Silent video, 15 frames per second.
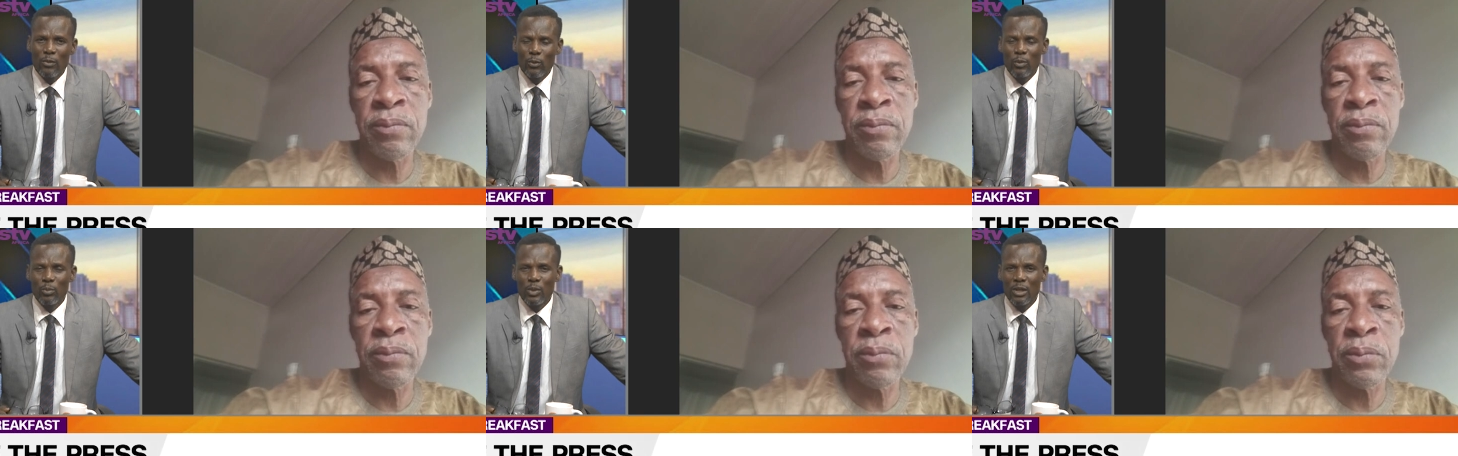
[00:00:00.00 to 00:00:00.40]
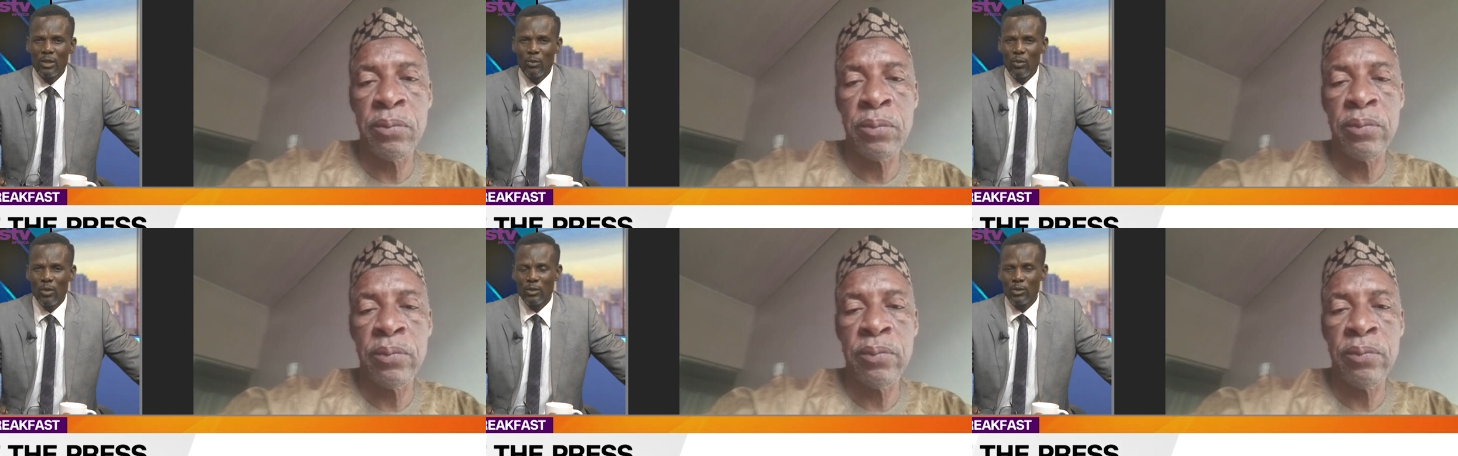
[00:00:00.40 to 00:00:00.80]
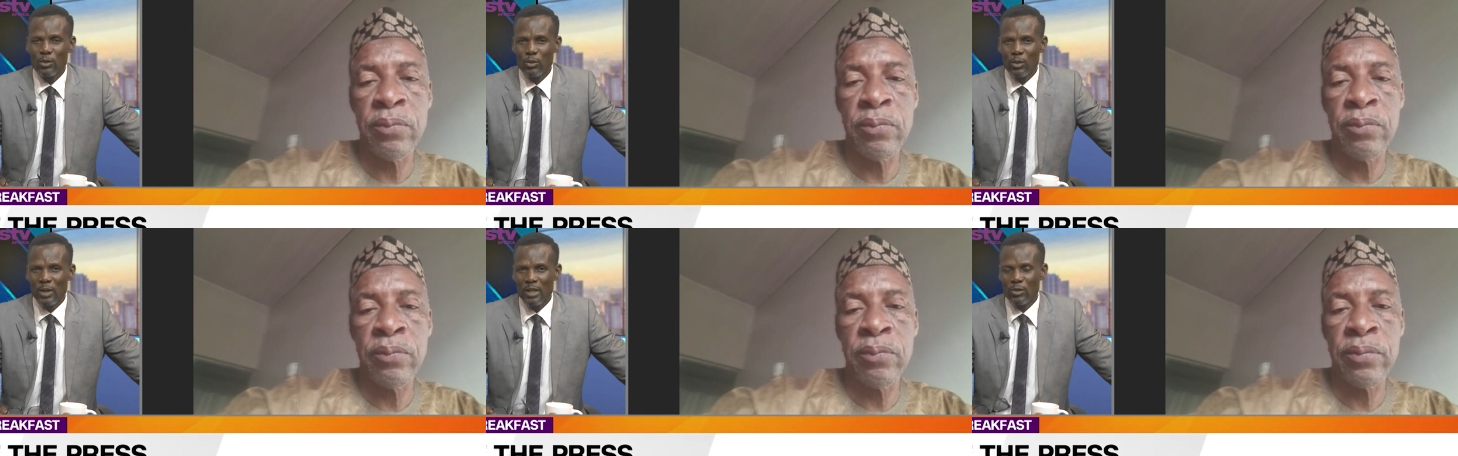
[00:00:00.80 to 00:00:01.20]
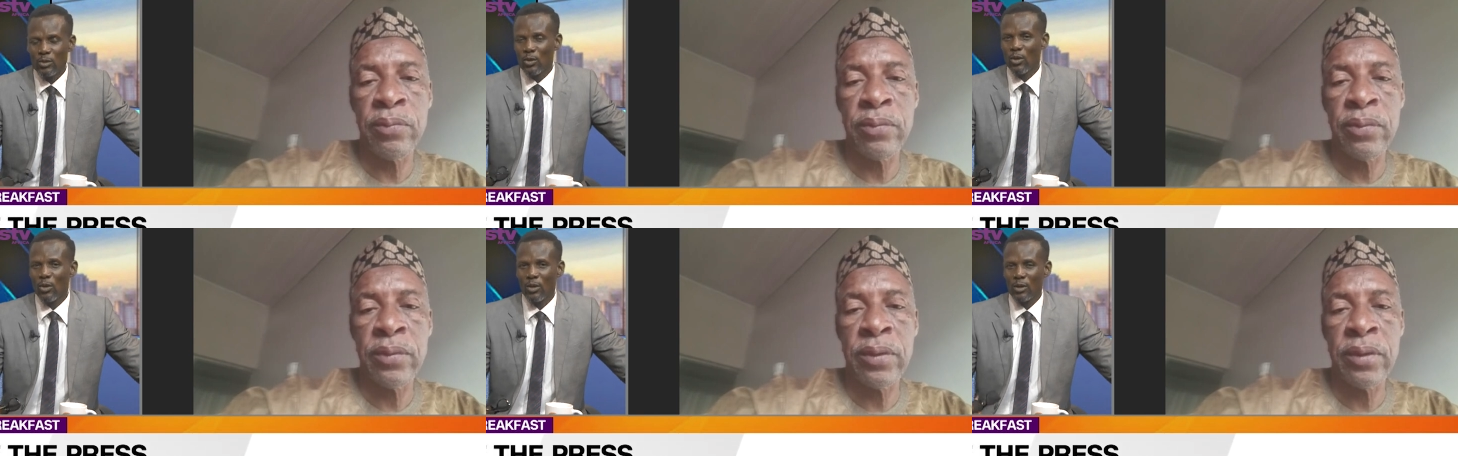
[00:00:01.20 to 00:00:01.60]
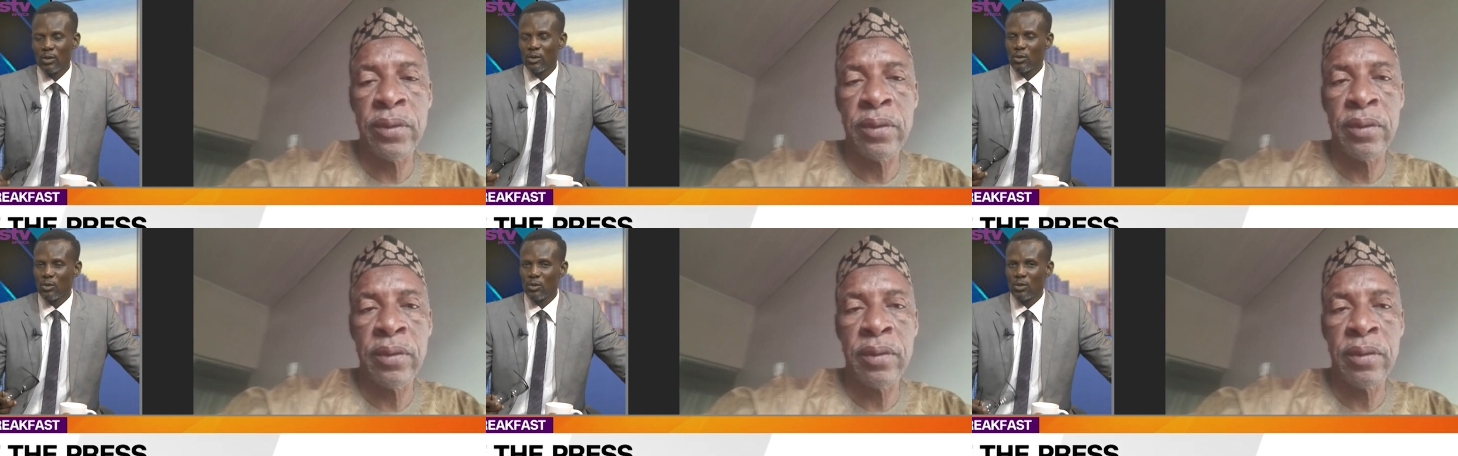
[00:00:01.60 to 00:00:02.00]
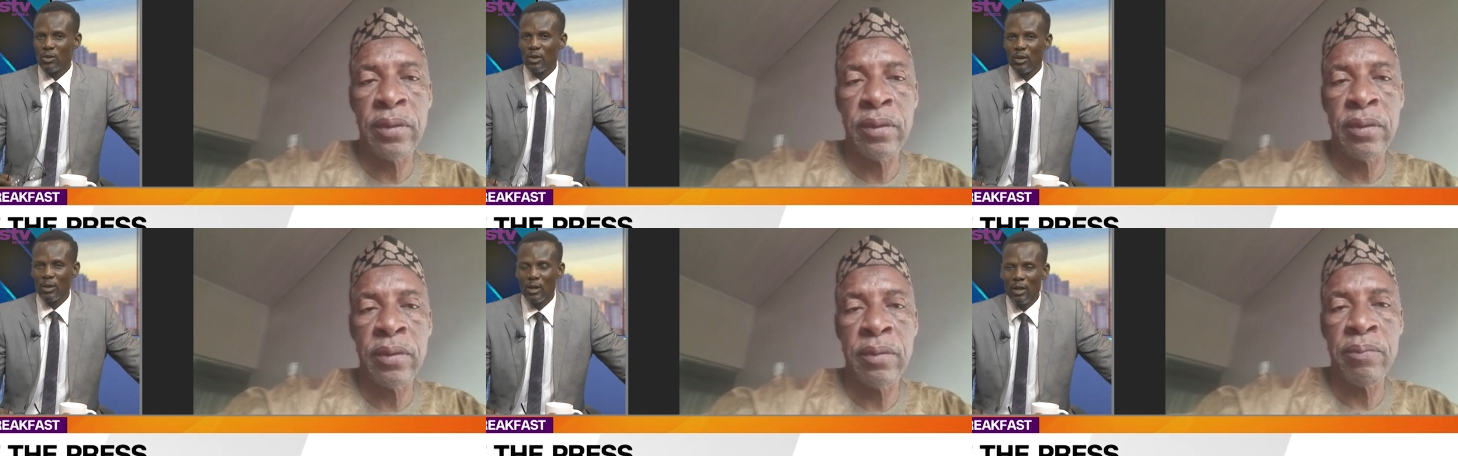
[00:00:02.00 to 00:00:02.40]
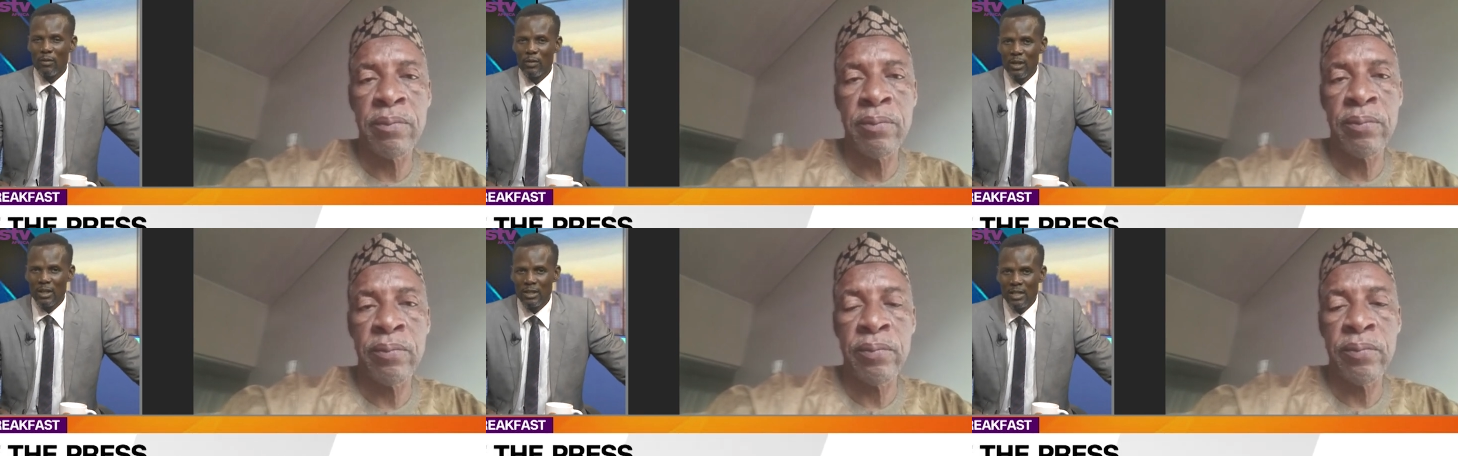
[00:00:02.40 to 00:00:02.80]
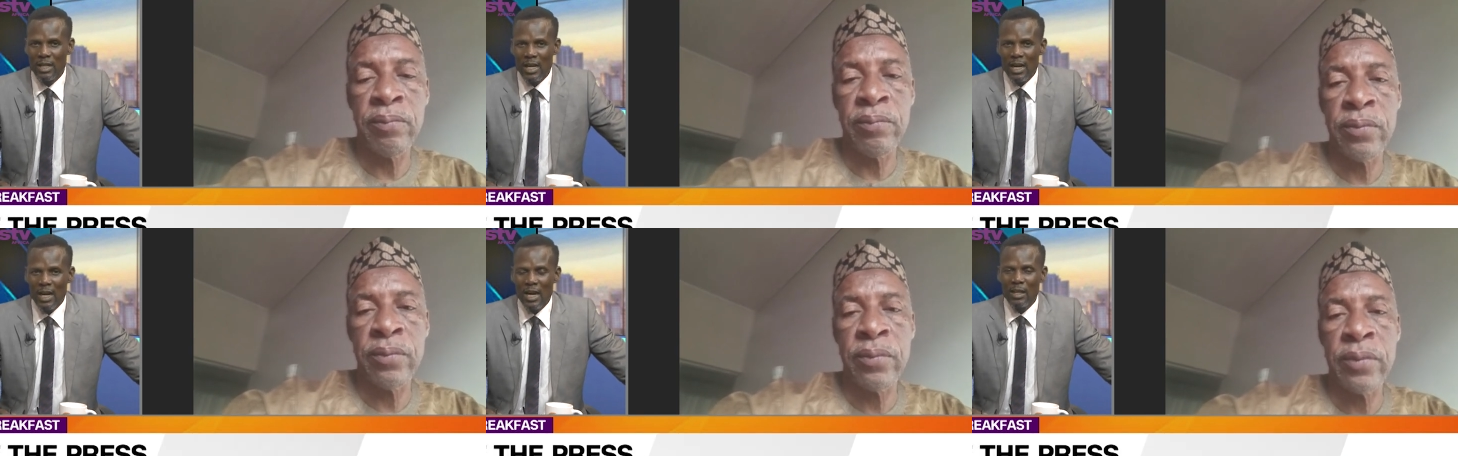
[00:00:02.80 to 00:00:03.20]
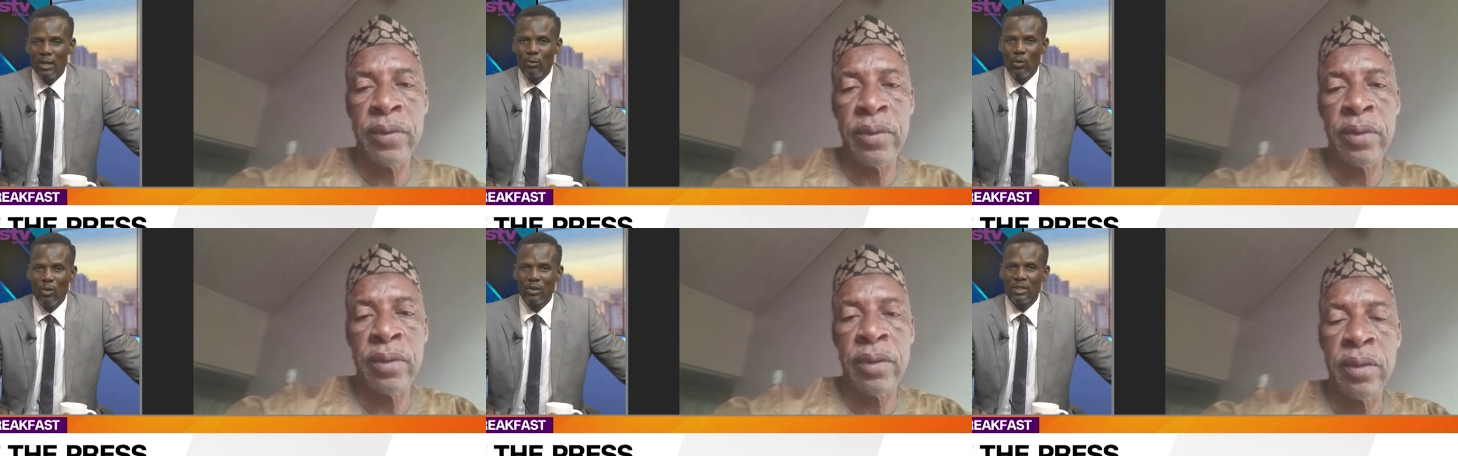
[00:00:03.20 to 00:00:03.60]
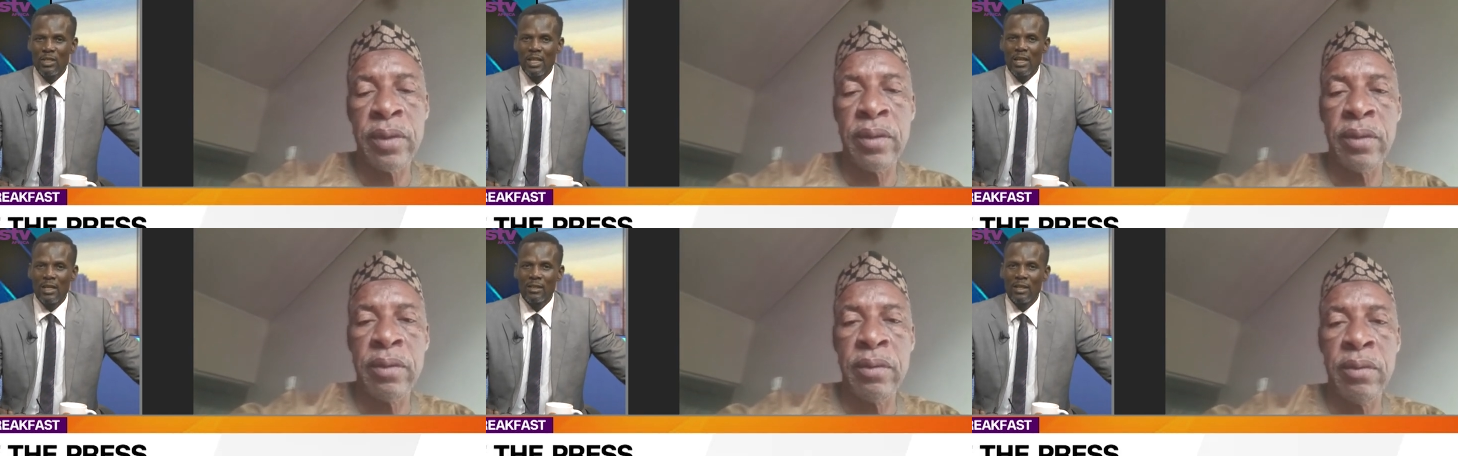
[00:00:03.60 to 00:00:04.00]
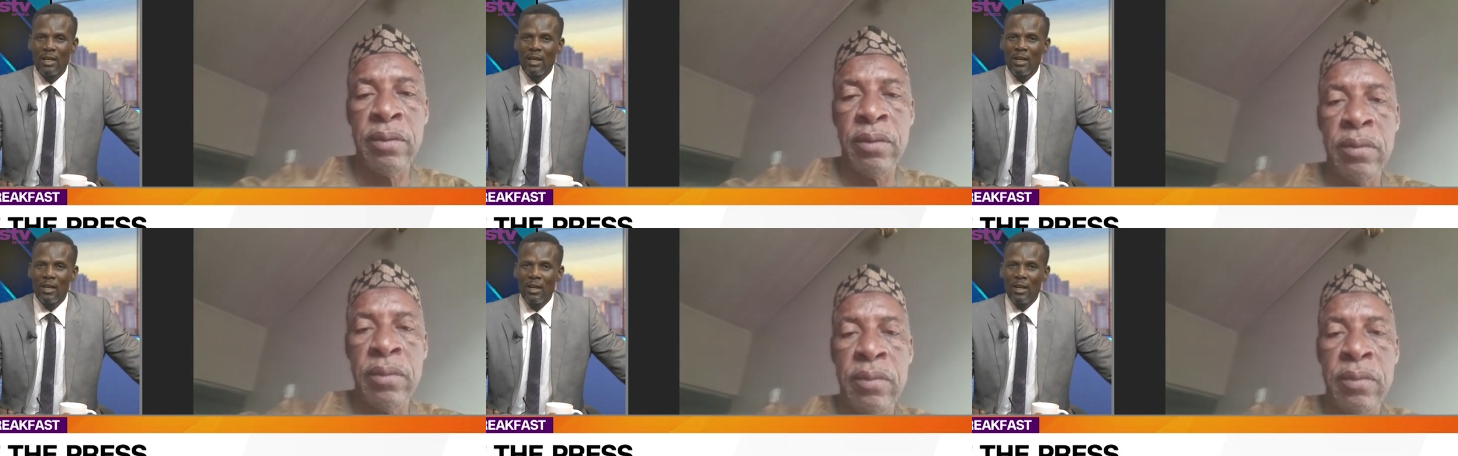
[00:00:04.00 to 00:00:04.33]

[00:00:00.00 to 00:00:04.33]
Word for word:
Speaker 1: will be the ones to restore constitutional governance are the ones that